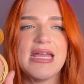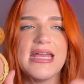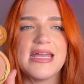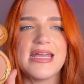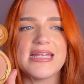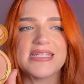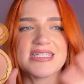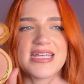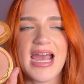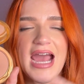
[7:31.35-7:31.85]

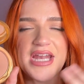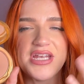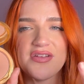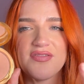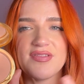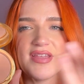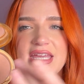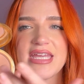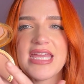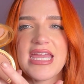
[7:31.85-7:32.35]
It's kind of
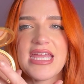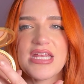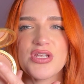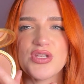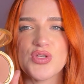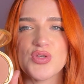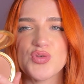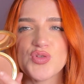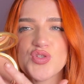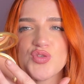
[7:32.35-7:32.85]
like a
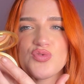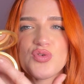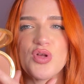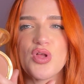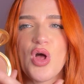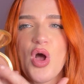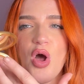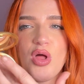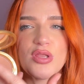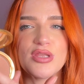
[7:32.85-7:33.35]

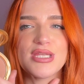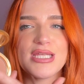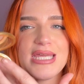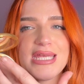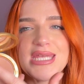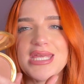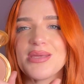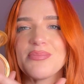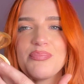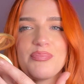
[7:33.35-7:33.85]
neutral
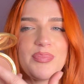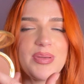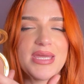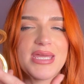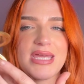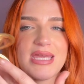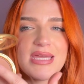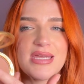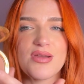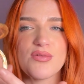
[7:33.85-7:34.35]
leaning
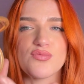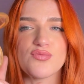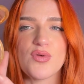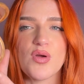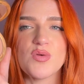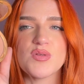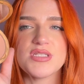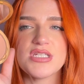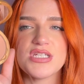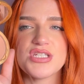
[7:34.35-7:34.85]
pink
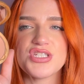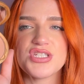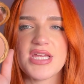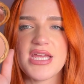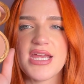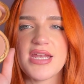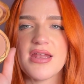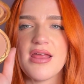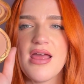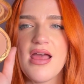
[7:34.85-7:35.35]
rosy
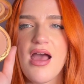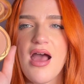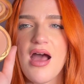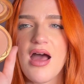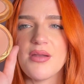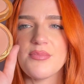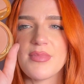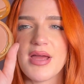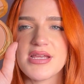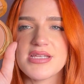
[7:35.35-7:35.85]
shade
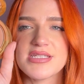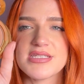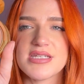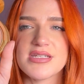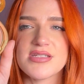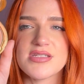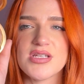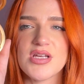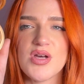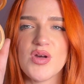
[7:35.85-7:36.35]
on my
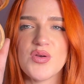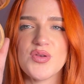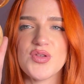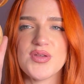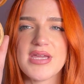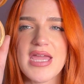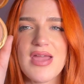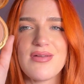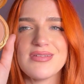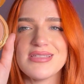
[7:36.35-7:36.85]
skin tone. You
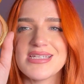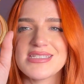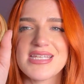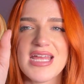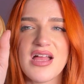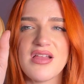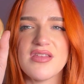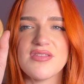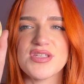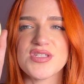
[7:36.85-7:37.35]
can't really
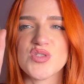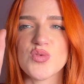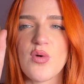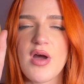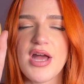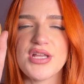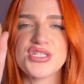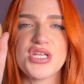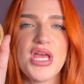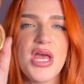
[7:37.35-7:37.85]
tell in the
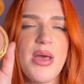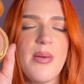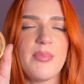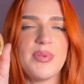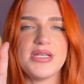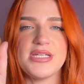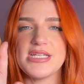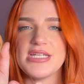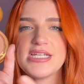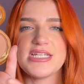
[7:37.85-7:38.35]
swatch, but
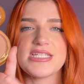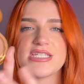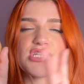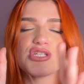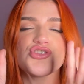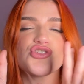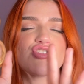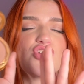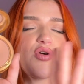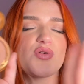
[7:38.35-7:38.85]
it is
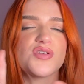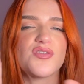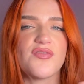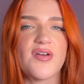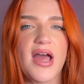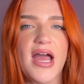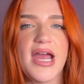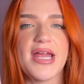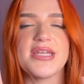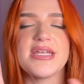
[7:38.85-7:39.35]
so
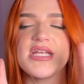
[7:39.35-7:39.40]
divine.